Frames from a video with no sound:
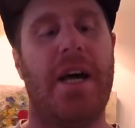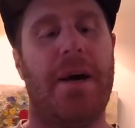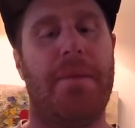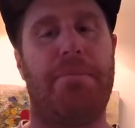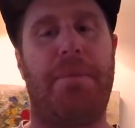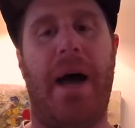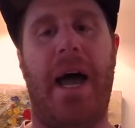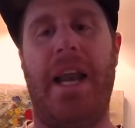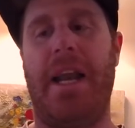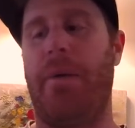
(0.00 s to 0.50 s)

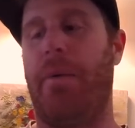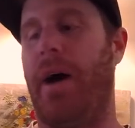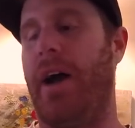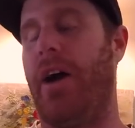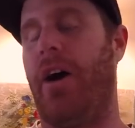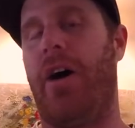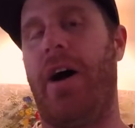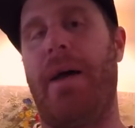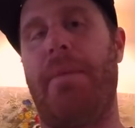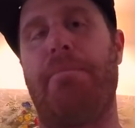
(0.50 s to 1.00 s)
But anyway,
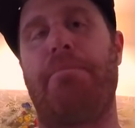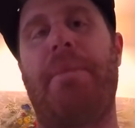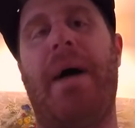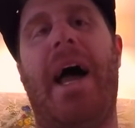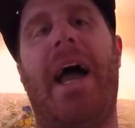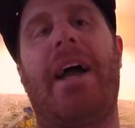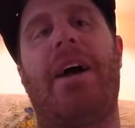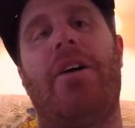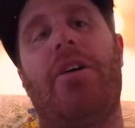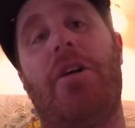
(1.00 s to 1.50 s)
I am
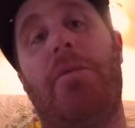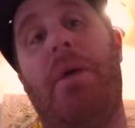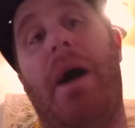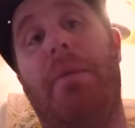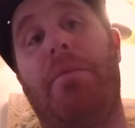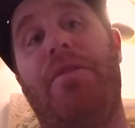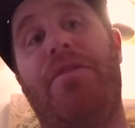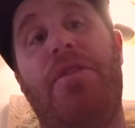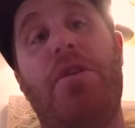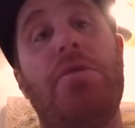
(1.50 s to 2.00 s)
back. I'm going to put
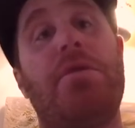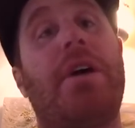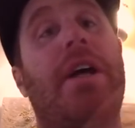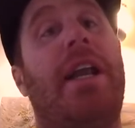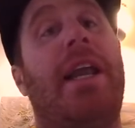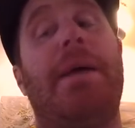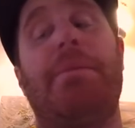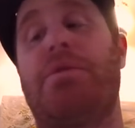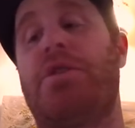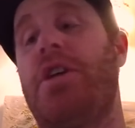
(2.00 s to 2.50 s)
up a few
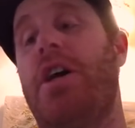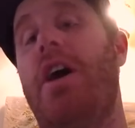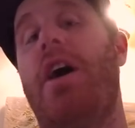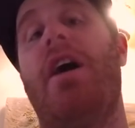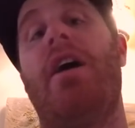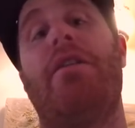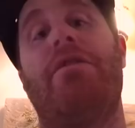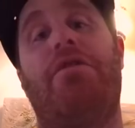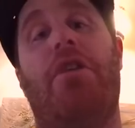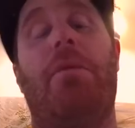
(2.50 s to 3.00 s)
clips
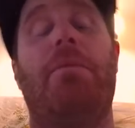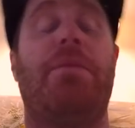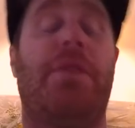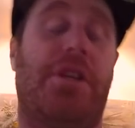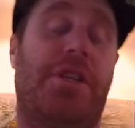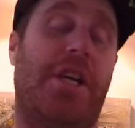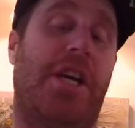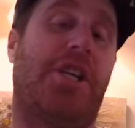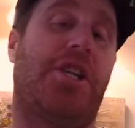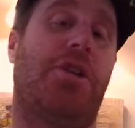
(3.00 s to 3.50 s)
from the
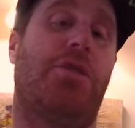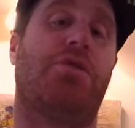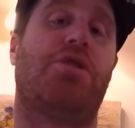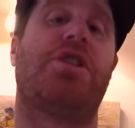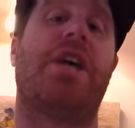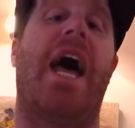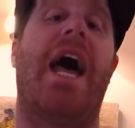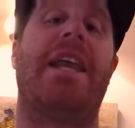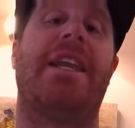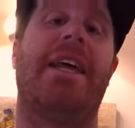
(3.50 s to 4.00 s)
session on
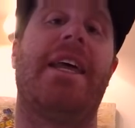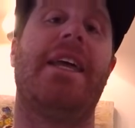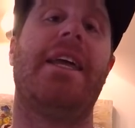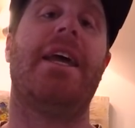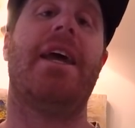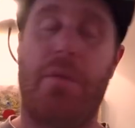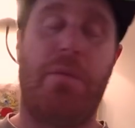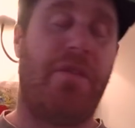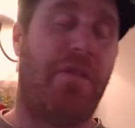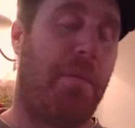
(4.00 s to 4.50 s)
Saturday
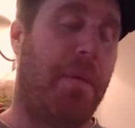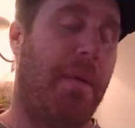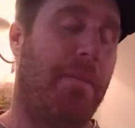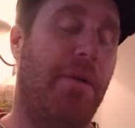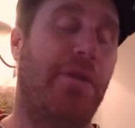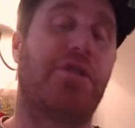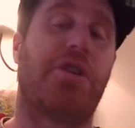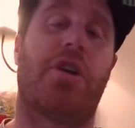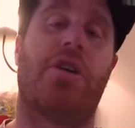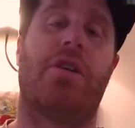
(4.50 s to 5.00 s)
with a bit of
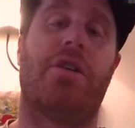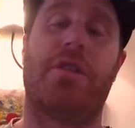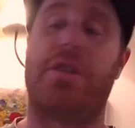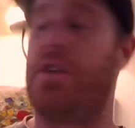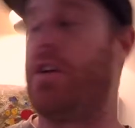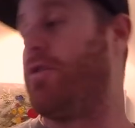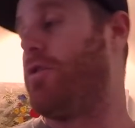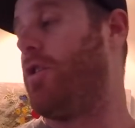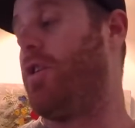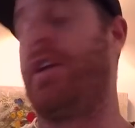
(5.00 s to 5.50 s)
music on because
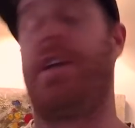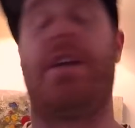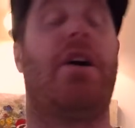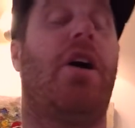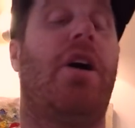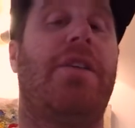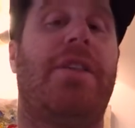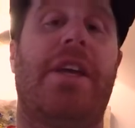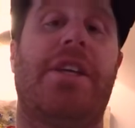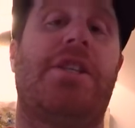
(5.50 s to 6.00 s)
there's,
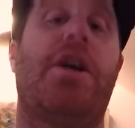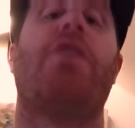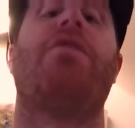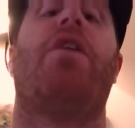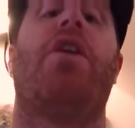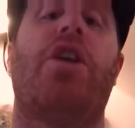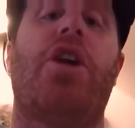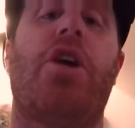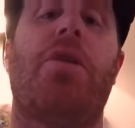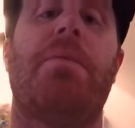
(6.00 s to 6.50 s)
there's no
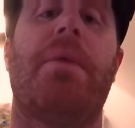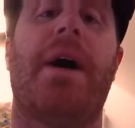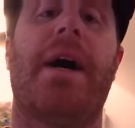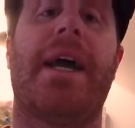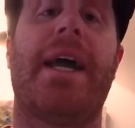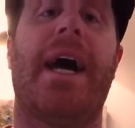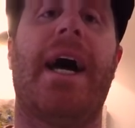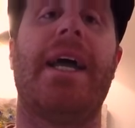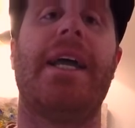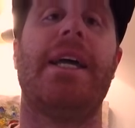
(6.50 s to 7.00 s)
volume,
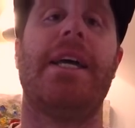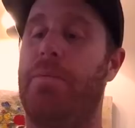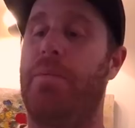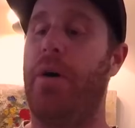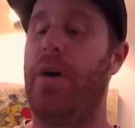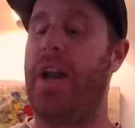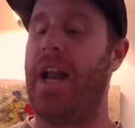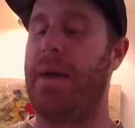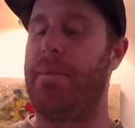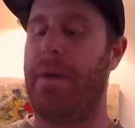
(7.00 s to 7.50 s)
okay?
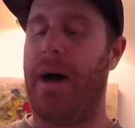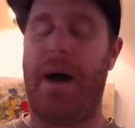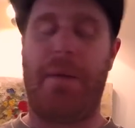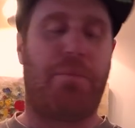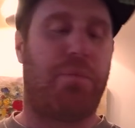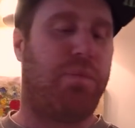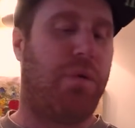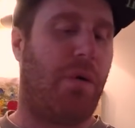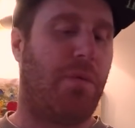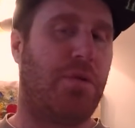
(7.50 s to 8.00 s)
Put them
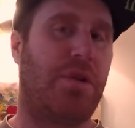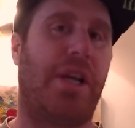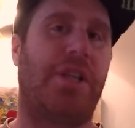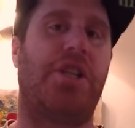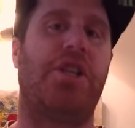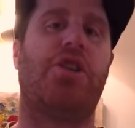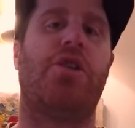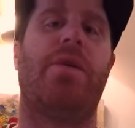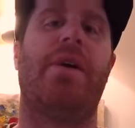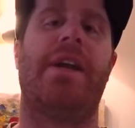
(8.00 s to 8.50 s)
up. What we was
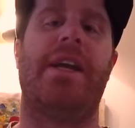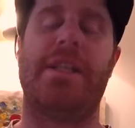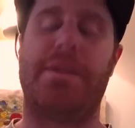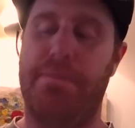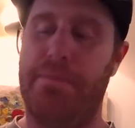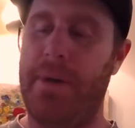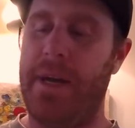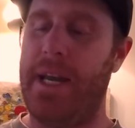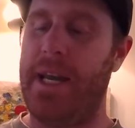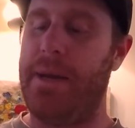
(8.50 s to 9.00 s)
actually doing is
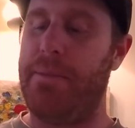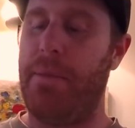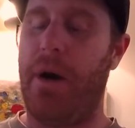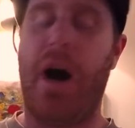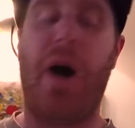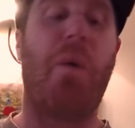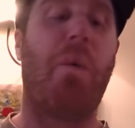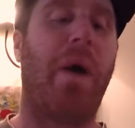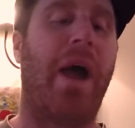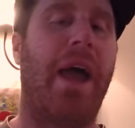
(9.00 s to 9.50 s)
me,
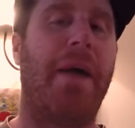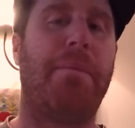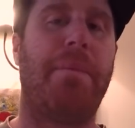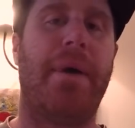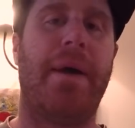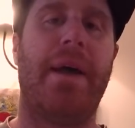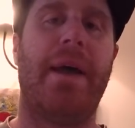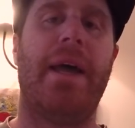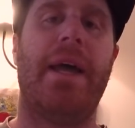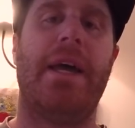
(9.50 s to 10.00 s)
Mark Webb,
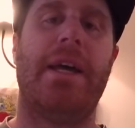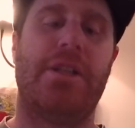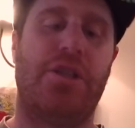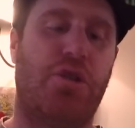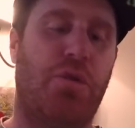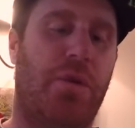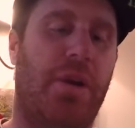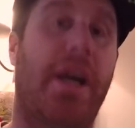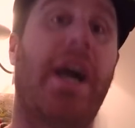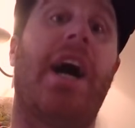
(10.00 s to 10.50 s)

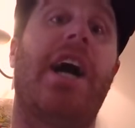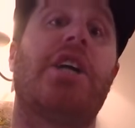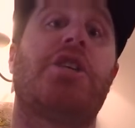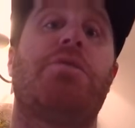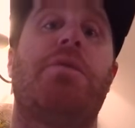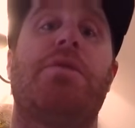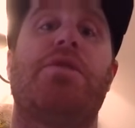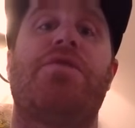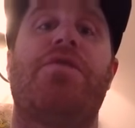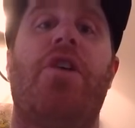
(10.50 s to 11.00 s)
Jordan Cutts,
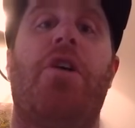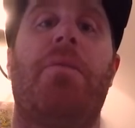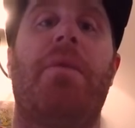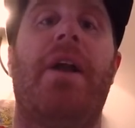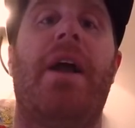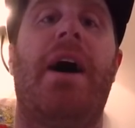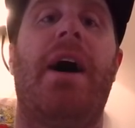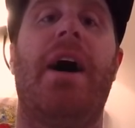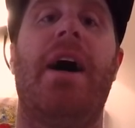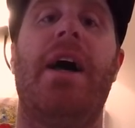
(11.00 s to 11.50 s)
we was filming
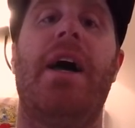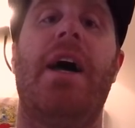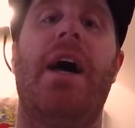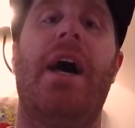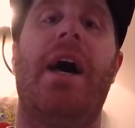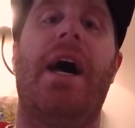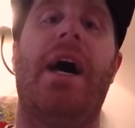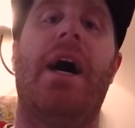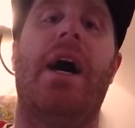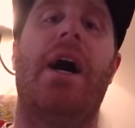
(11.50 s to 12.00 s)
a
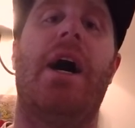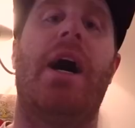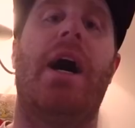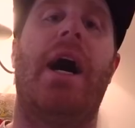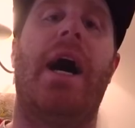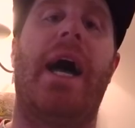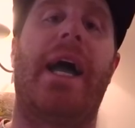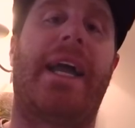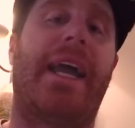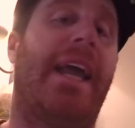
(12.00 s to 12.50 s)

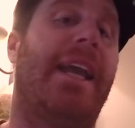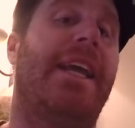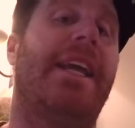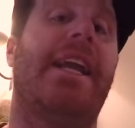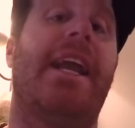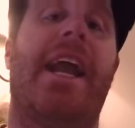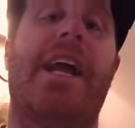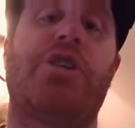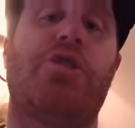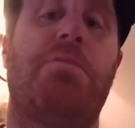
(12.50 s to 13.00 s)
can the
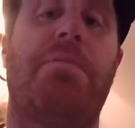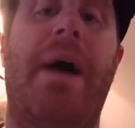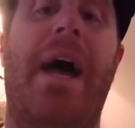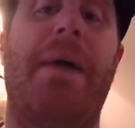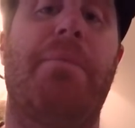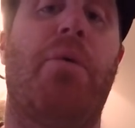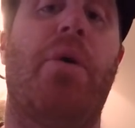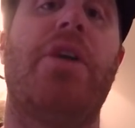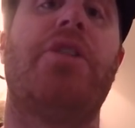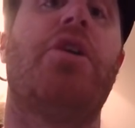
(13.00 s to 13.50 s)
international
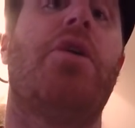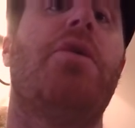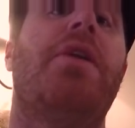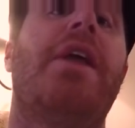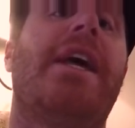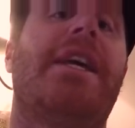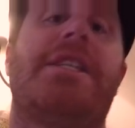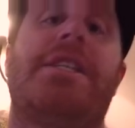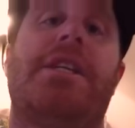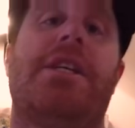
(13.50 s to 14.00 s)
bad boy do
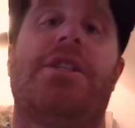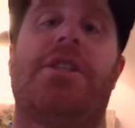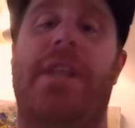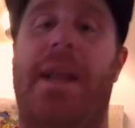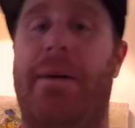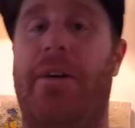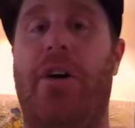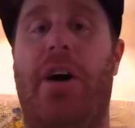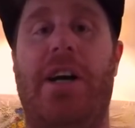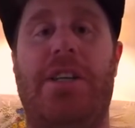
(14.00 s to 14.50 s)
this? So
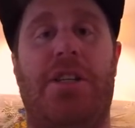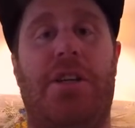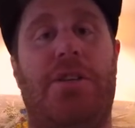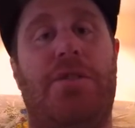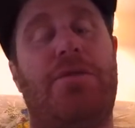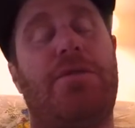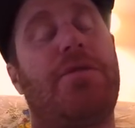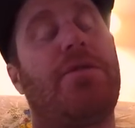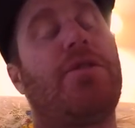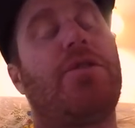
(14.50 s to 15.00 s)
then guys would
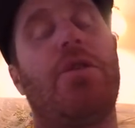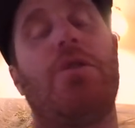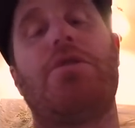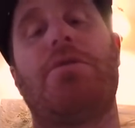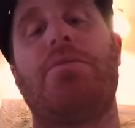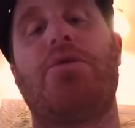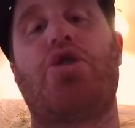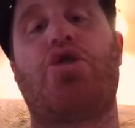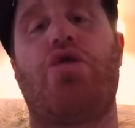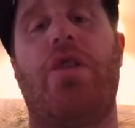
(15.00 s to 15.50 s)
do
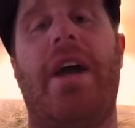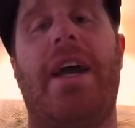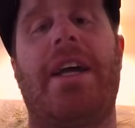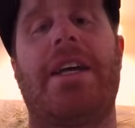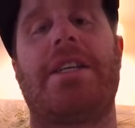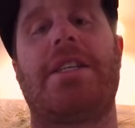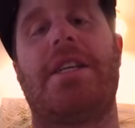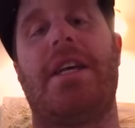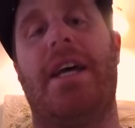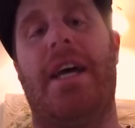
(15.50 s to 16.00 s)
some
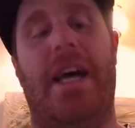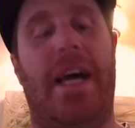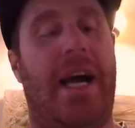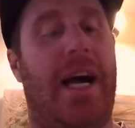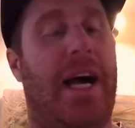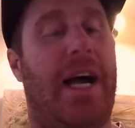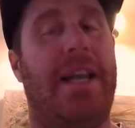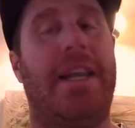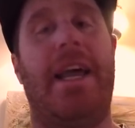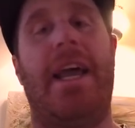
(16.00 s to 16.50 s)
tricks
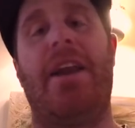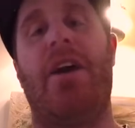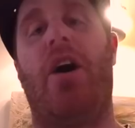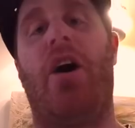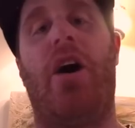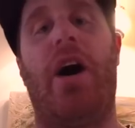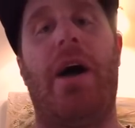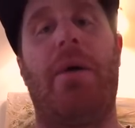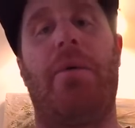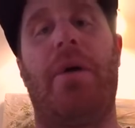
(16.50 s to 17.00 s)
and then
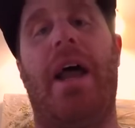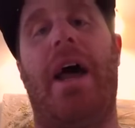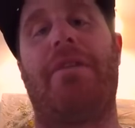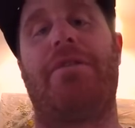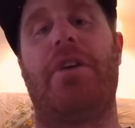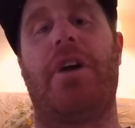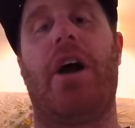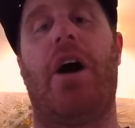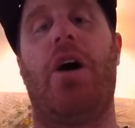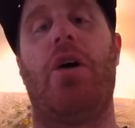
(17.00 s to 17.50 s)
I would have
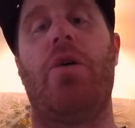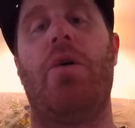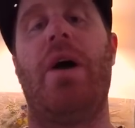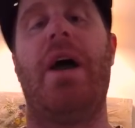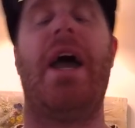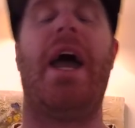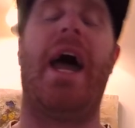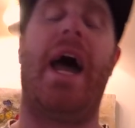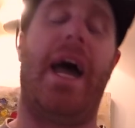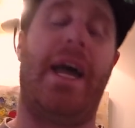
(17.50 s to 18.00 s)
to go
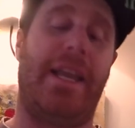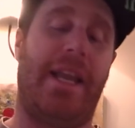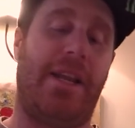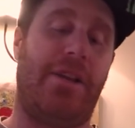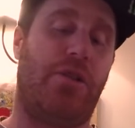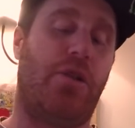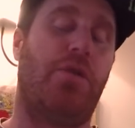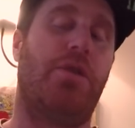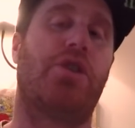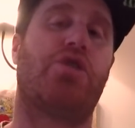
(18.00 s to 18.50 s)
and then
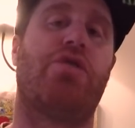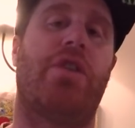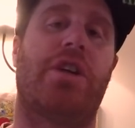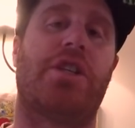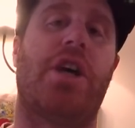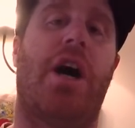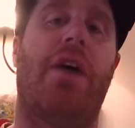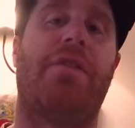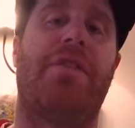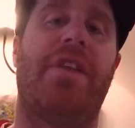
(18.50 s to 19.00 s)
do the tricks
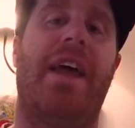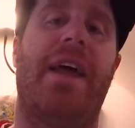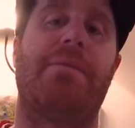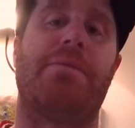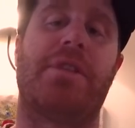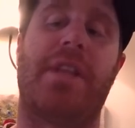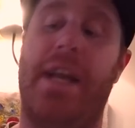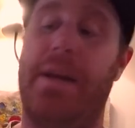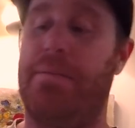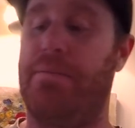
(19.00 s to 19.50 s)
after them.
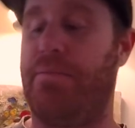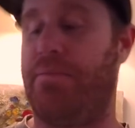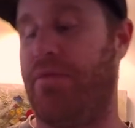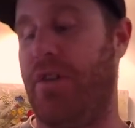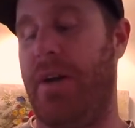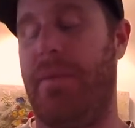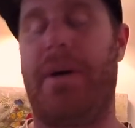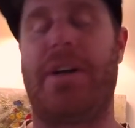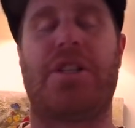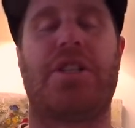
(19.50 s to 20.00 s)
So they
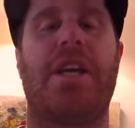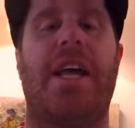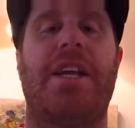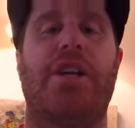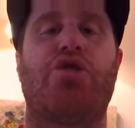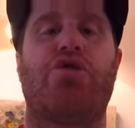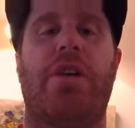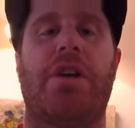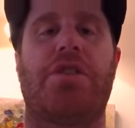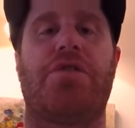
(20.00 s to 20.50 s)
pretty much set the
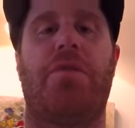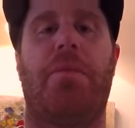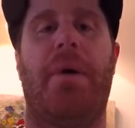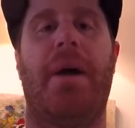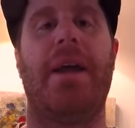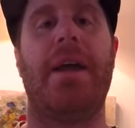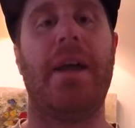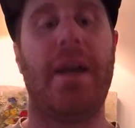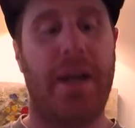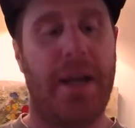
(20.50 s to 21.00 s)
tricks for me.